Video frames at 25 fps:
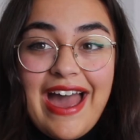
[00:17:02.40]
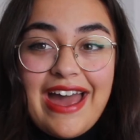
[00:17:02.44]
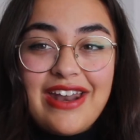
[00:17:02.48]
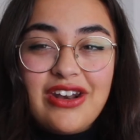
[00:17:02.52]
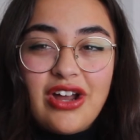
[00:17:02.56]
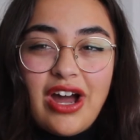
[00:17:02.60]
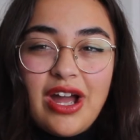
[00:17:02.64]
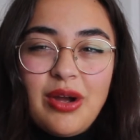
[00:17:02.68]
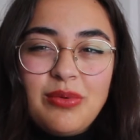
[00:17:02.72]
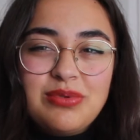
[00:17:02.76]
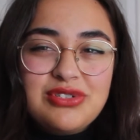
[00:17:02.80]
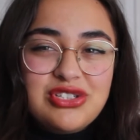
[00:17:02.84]
and
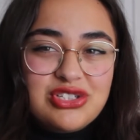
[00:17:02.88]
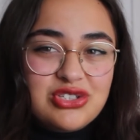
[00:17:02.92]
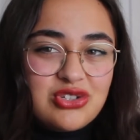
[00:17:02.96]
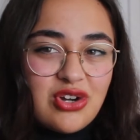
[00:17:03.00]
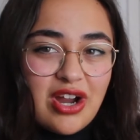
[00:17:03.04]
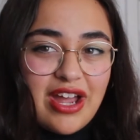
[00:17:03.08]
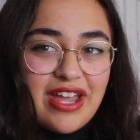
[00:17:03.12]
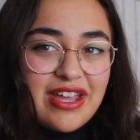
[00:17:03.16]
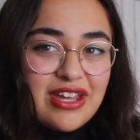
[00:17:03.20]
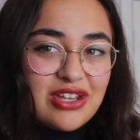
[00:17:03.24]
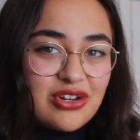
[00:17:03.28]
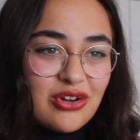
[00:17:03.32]
I was
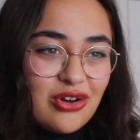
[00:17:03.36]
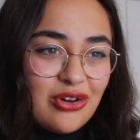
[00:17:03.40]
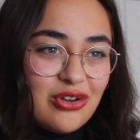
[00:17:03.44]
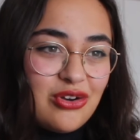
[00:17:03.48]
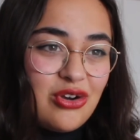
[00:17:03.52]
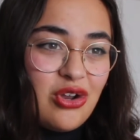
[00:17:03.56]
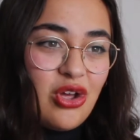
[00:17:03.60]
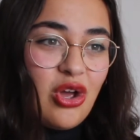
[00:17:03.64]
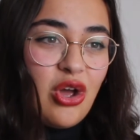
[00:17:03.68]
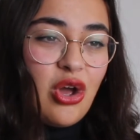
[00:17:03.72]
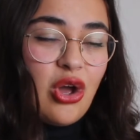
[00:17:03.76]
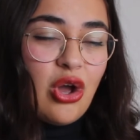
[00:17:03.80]
trying it
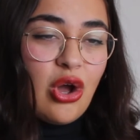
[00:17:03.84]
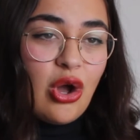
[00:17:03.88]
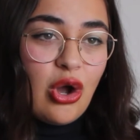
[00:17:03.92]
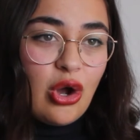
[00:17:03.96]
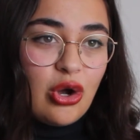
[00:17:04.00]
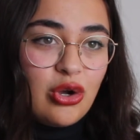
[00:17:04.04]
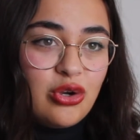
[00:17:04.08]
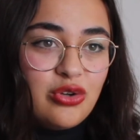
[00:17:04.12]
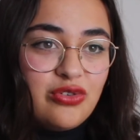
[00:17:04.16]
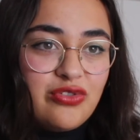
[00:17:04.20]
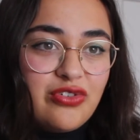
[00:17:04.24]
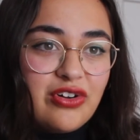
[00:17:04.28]
on
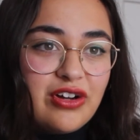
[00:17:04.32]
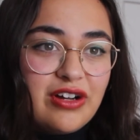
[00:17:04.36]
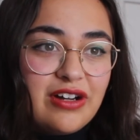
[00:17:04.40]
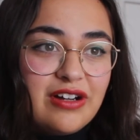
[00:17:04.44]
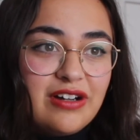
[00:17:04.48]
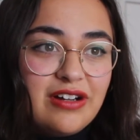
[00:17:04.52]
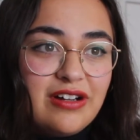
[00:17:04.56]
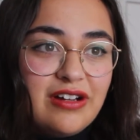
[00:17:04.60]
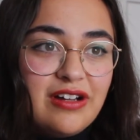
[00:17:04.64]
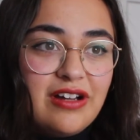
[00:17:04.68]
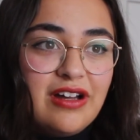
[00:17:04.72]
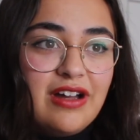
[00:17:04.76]

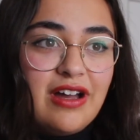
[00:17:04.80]
over